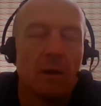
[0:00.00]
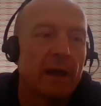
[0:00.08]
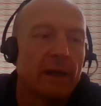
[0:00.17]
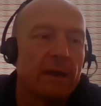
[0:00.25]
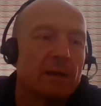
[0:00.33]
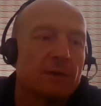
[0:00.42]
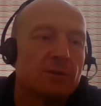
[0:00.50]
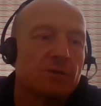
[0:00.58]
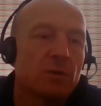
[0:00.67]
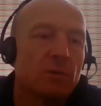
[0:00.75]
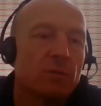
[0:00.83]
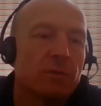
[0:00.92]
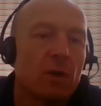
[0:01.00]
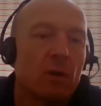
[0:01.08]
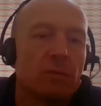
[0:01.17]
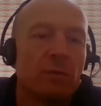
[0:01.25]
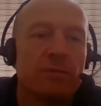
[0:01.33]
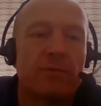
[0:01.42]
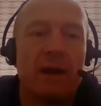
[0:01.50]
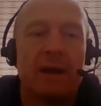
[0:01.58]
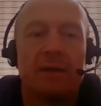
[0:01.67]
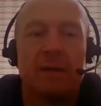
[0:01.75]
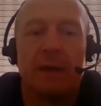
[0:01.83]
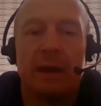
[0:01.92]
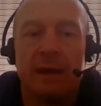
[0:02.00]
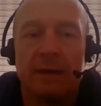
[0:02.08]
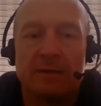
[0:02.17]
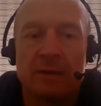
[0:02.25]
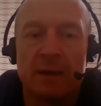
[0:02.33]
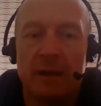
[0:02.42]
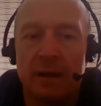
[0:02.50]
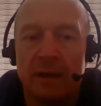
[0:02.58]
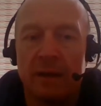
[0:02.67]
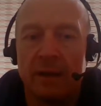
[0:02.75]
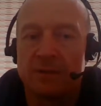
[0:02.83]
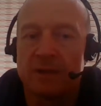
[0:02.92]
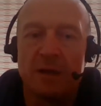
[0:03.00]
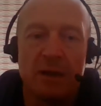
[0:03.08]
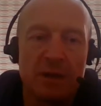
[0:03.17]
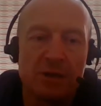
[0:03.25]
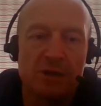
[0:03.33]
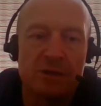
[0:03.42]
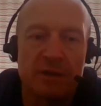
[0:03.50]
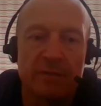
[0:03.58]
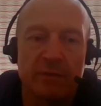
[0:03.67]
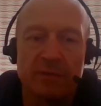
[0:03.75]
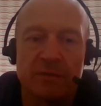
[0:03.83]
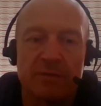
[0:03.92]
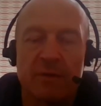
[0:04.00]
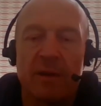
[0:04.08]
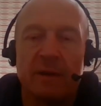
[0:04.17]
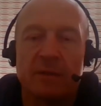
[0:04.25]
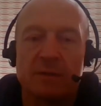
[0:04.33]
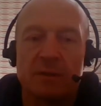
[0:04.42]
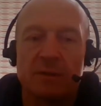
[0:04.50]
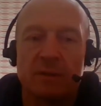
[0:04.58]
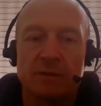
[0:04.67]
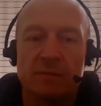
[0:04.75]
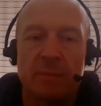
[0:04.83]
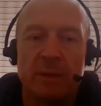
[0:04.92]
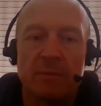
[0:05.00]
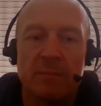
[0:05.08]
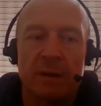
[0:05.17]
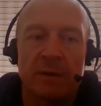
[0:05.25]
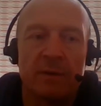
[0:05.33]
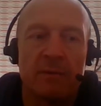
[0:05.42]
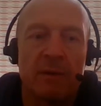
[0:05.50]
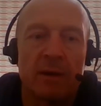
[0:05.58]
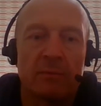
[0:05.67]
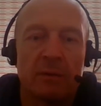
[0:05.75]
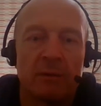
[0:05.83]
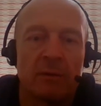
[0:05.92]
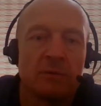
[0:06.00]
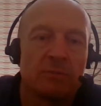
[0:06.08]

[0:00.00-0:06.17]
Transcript: Okay, yeah. So the golden thread is it's an initiative. It's a phrase that's been bandied around, and